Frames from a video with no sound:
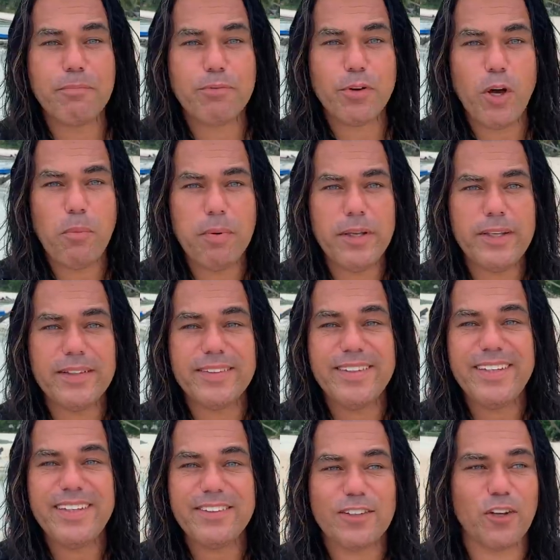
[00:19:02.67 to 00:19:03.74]
probably
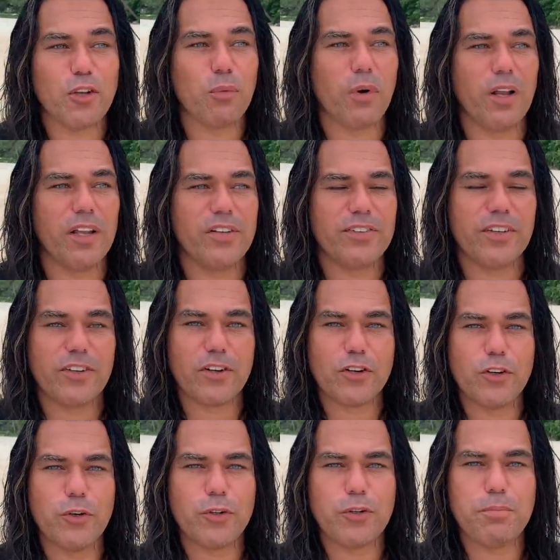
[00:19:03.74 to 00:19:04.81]
these are the wallets that are
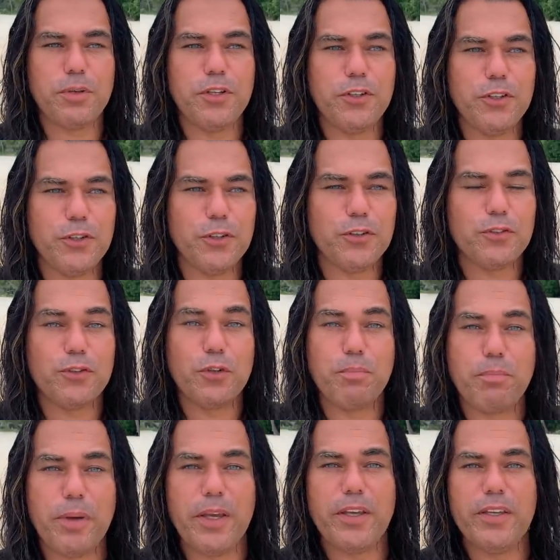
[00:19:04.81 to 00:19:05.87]
going to be used to
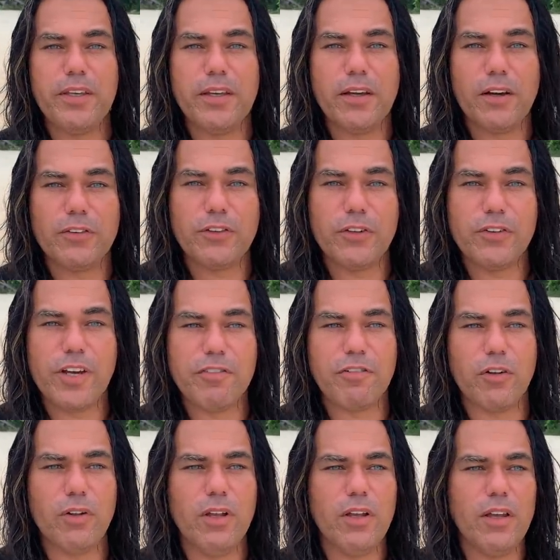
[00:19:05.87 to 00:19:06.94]
pay the
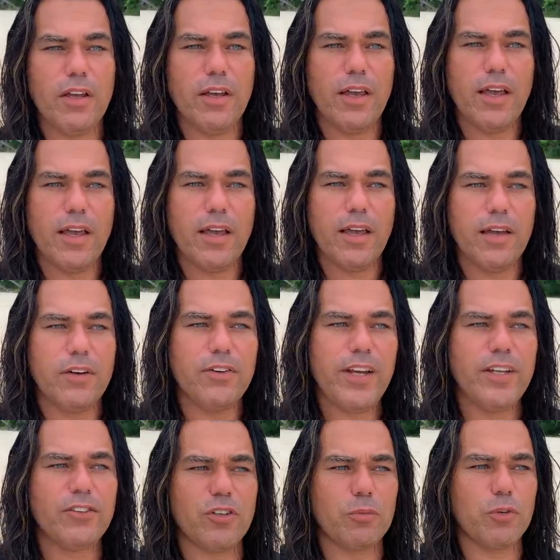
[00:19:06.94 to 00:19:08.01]
REvil
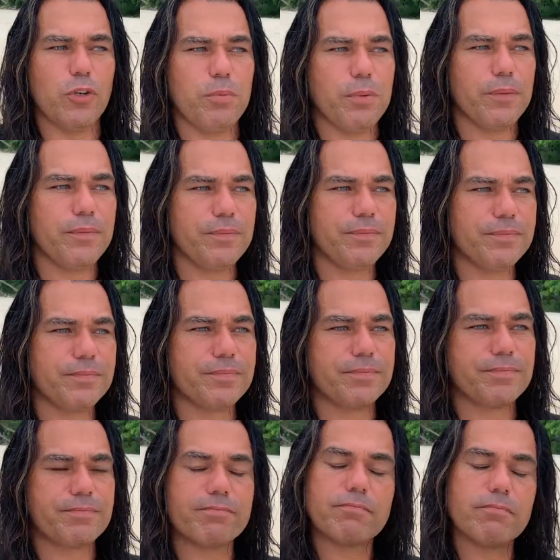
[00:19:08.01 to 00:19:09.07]
ransom group.
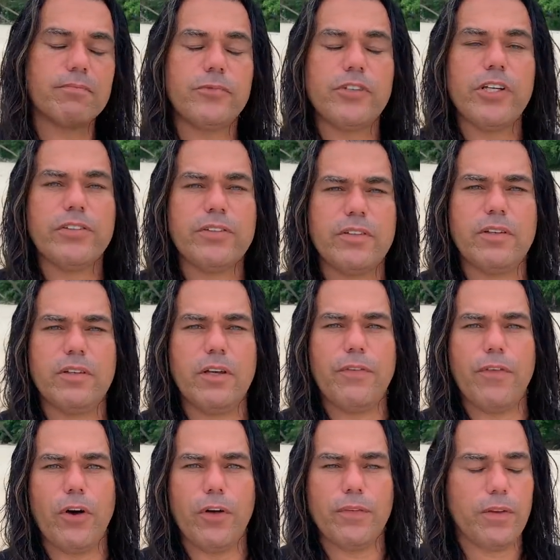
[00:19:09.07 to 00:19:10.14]
Just a
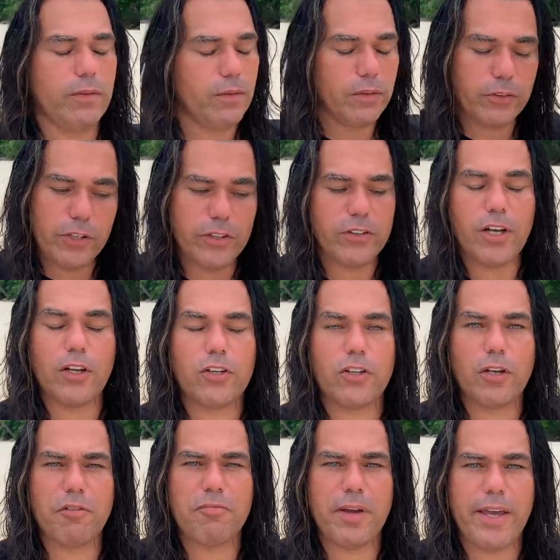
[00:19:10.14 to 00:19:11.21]
thought, just out the
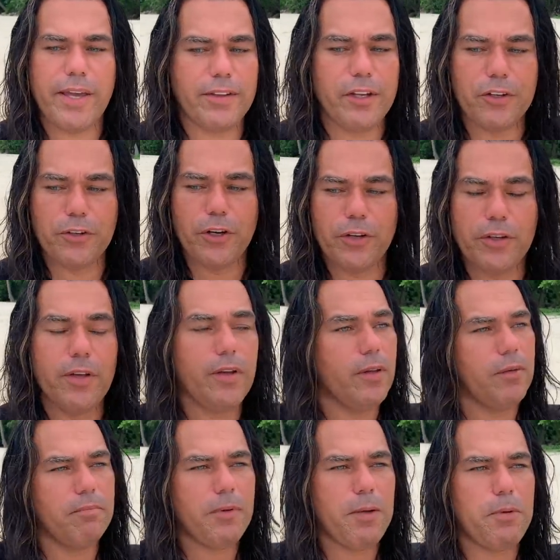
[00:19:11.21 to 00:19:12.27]
top of my head, a thought.
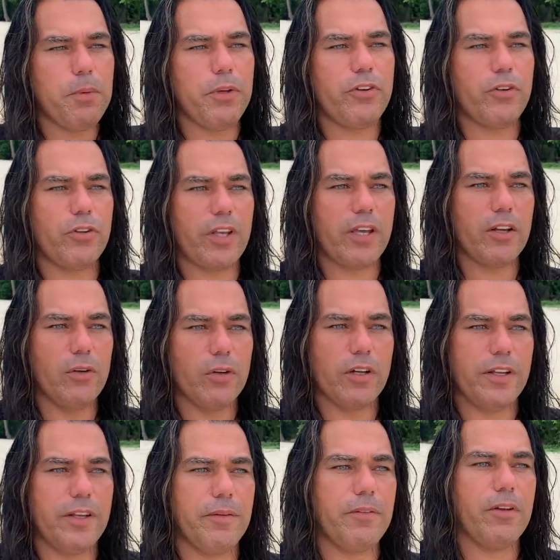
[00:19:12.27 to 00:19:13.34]
Maybe we should take a look at
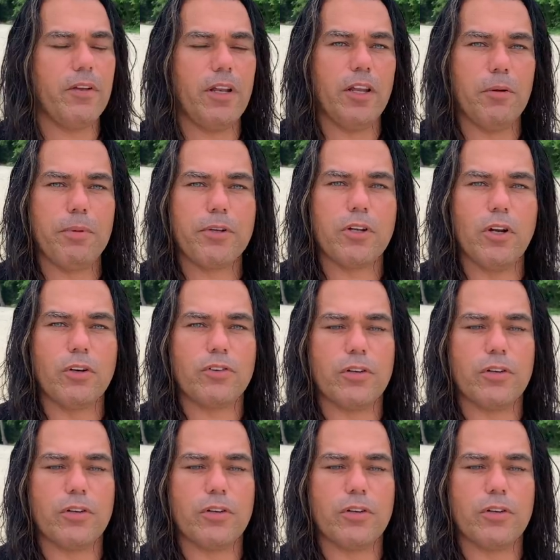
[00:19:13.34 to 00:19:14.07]
it a little bit closer.